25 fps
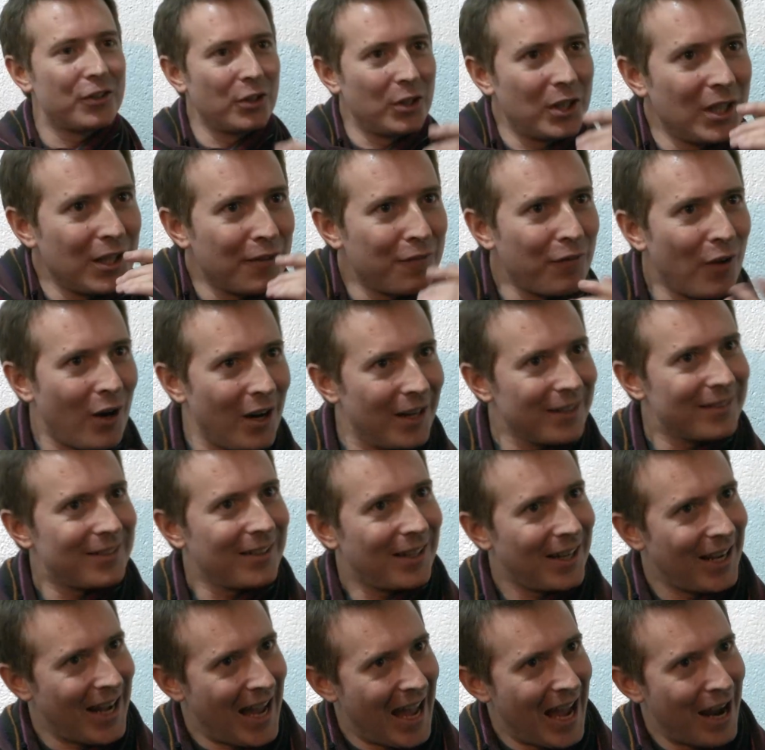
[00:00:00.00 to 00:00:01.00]
So the
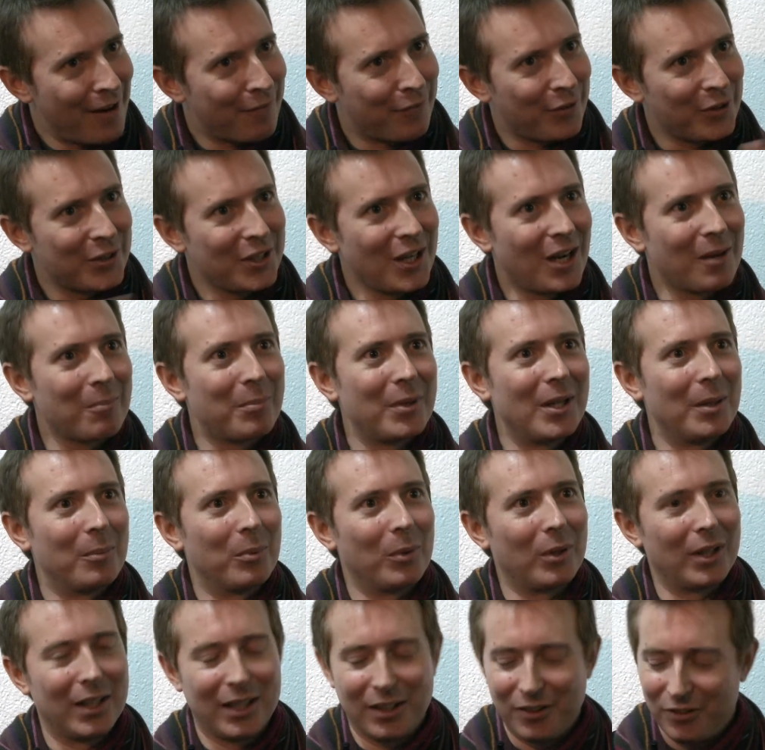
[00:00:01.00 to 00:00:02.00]
advice that I have for young
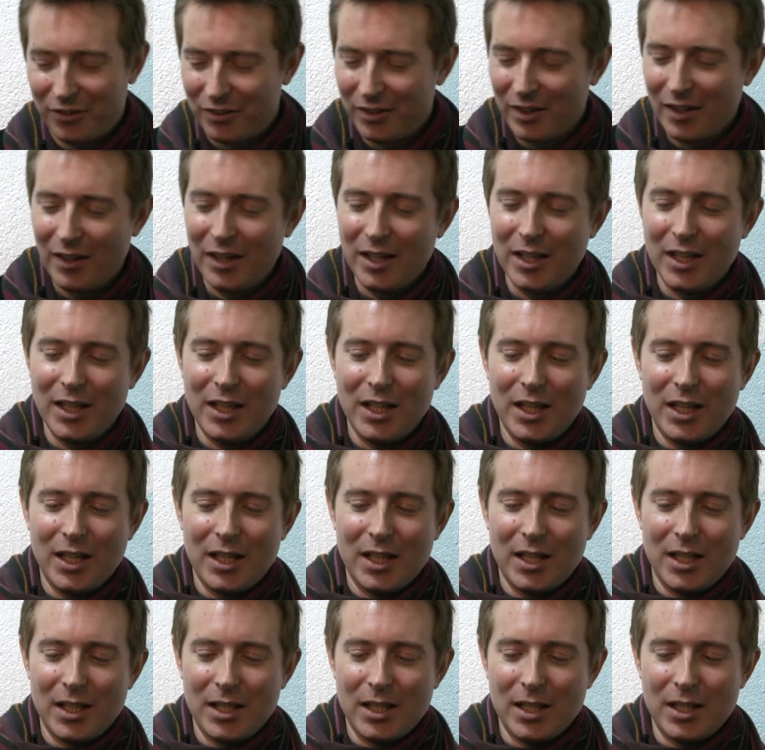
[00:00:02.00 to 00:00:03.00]
people is
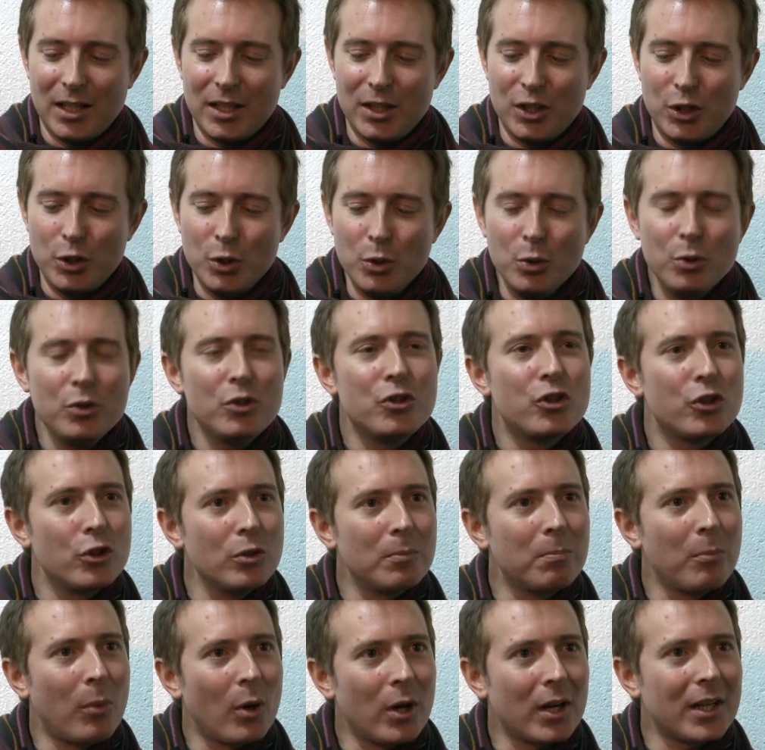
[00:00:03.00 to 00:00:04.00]
you
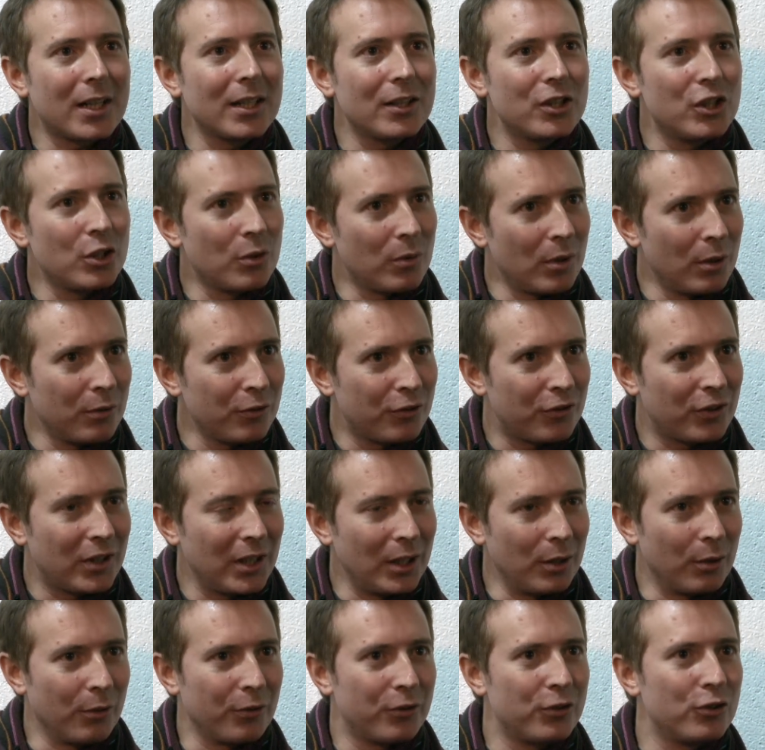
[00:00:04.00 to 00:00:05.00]
should market your own
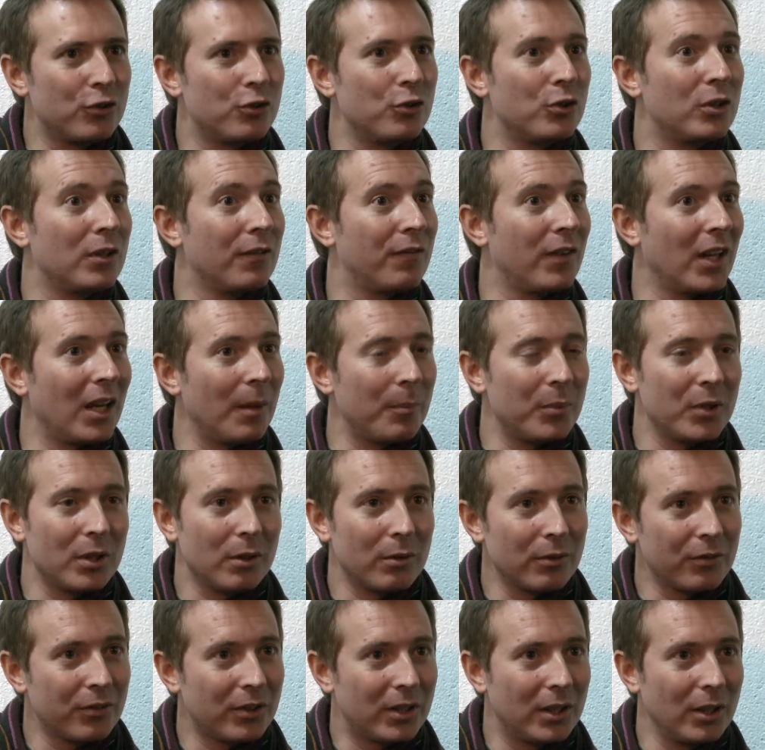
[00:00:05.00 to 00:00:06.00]
skills. You should develop
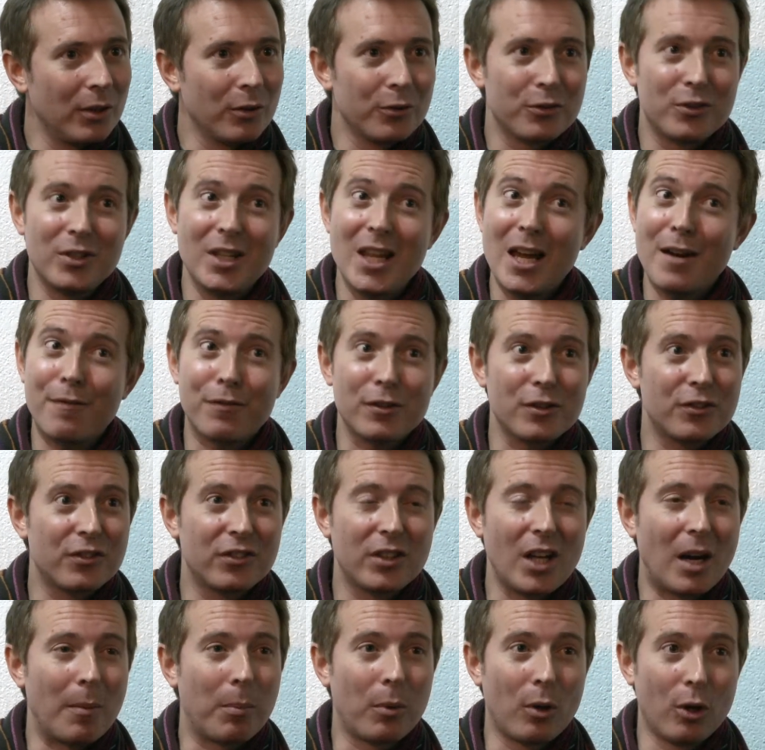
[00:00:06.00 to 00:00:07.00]
your own skills. Never
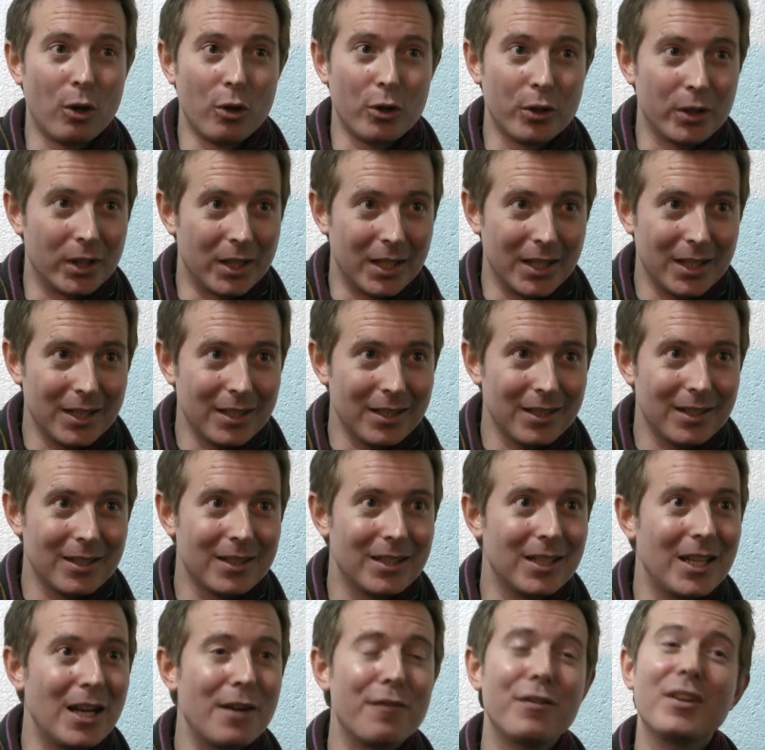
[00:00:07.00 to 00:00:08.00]
stop learning.
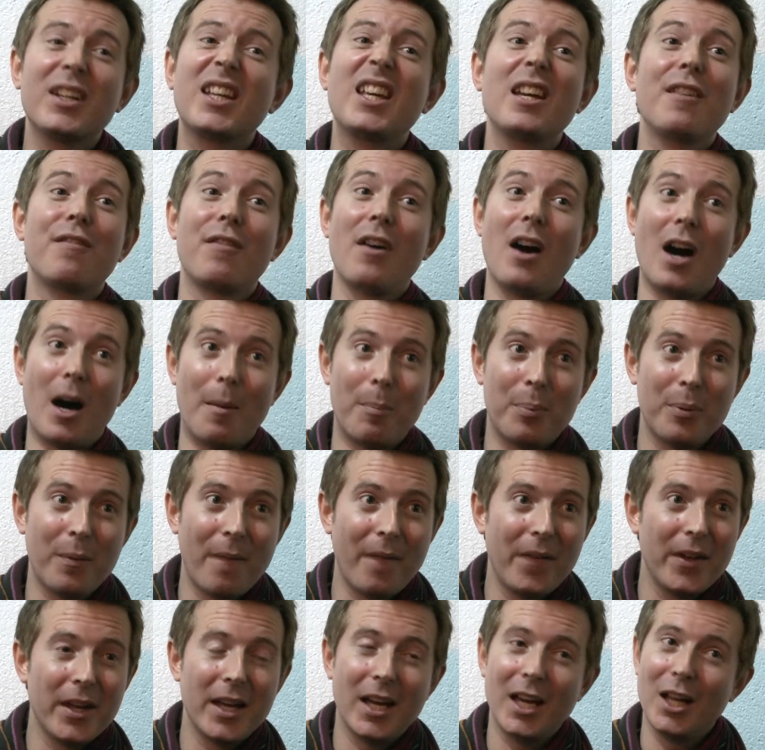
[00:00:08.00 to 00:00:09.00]
Never give up.
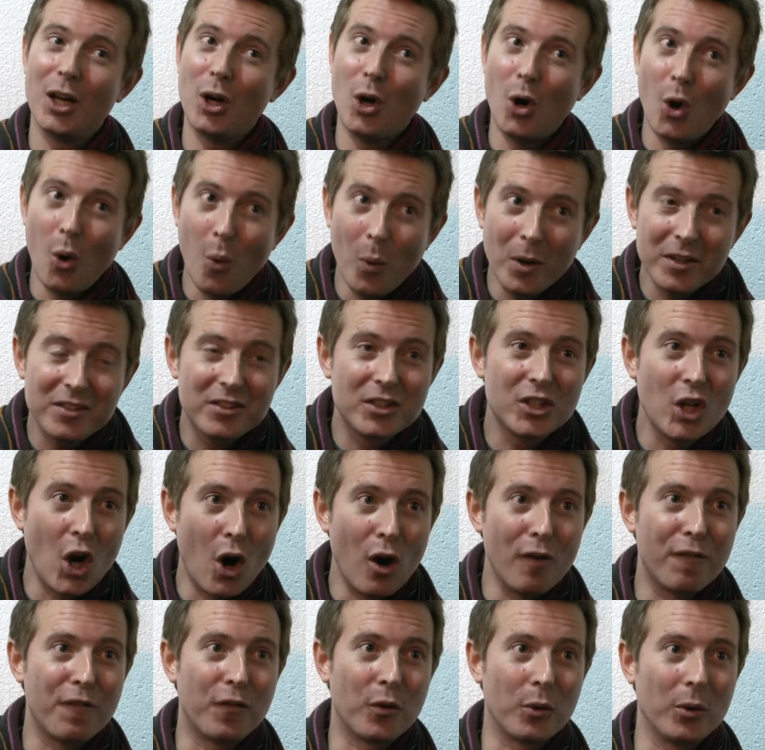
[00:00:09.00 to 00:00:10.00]
Always
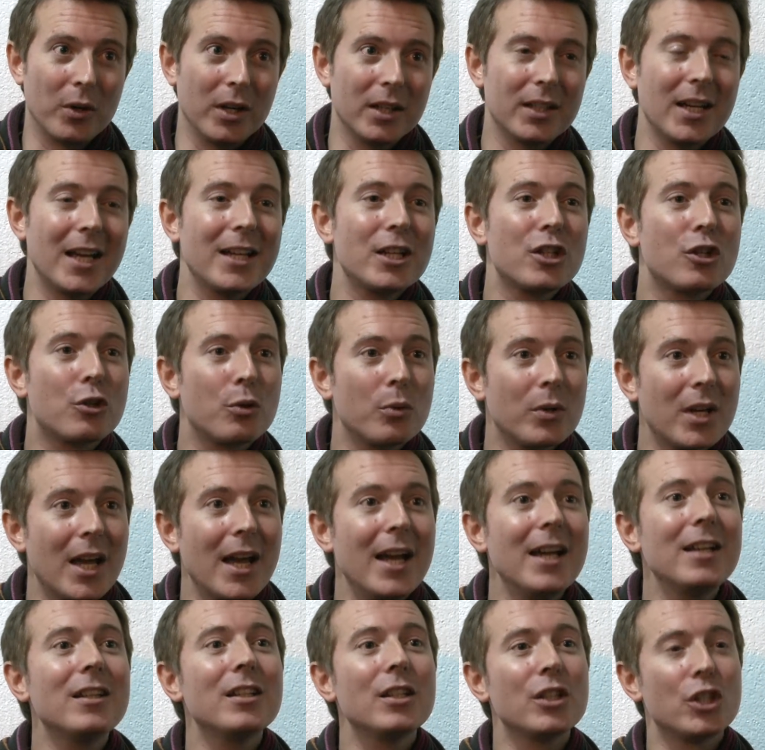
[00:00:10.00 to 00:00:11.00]
go for it and
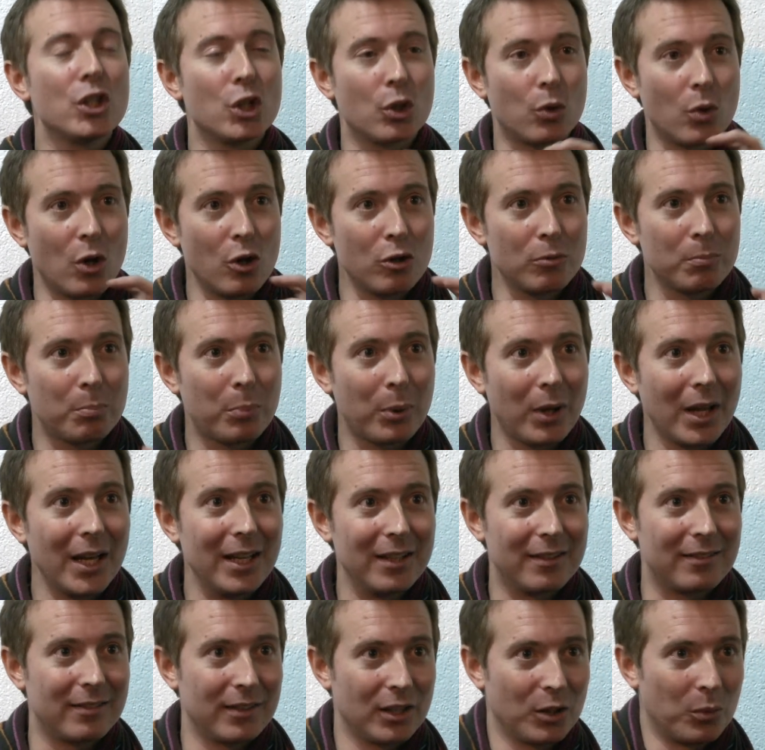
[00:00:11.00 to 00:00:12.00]
create your own
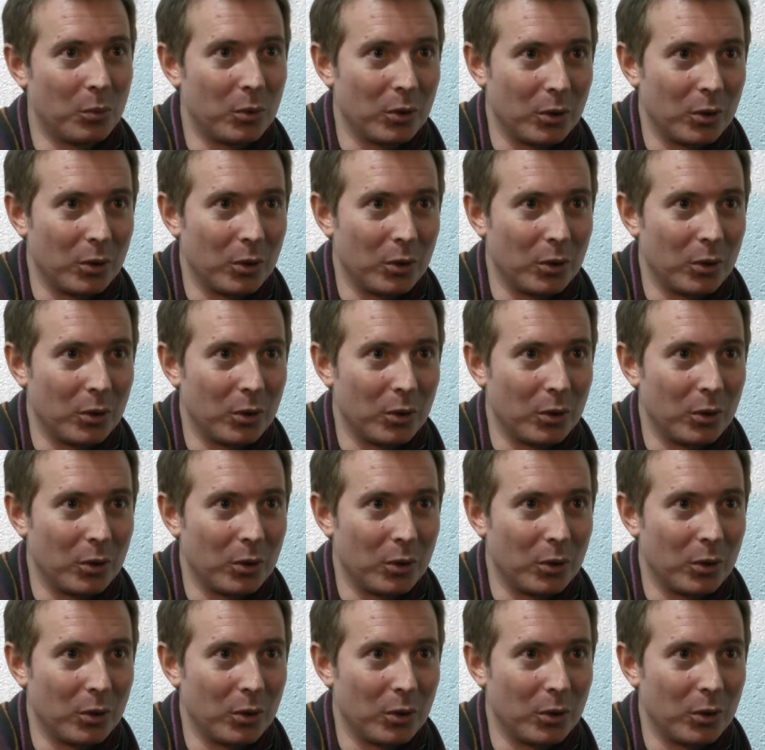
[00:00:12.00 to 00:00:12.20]
place in the